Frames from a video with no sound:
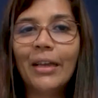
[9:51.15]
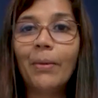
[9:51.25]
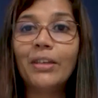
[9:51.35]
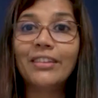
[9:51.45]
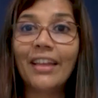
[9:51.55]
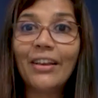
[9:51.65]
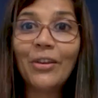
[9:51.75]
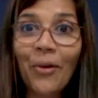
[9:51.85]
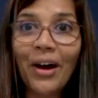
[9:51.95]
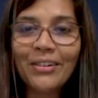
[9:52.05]
because then
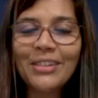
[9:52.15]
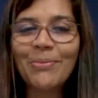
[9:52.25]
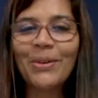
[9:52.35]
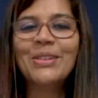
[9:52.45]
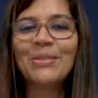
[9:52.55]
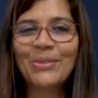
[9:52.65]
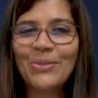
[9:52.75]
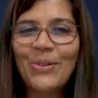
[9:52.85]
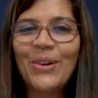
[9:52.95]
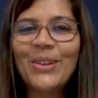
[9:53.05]
you are
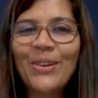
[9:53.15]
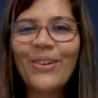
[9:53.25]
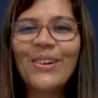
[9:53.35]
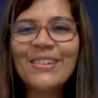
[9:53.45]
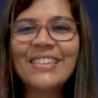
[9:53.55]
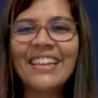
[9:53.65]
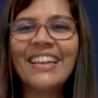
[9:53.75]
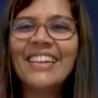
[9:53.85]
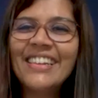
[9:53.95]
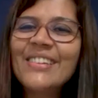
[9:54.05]
responsible. What you're going to say
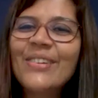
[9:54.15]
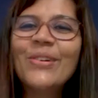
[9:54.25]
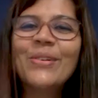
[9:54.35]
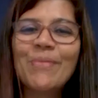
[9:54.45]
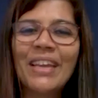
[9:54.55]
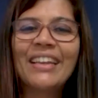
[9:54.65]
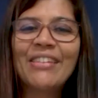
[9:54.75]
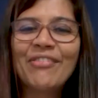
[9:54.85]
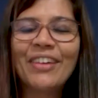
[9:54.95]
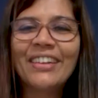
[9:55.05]
is going to make an
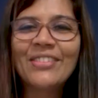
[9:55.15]
effect.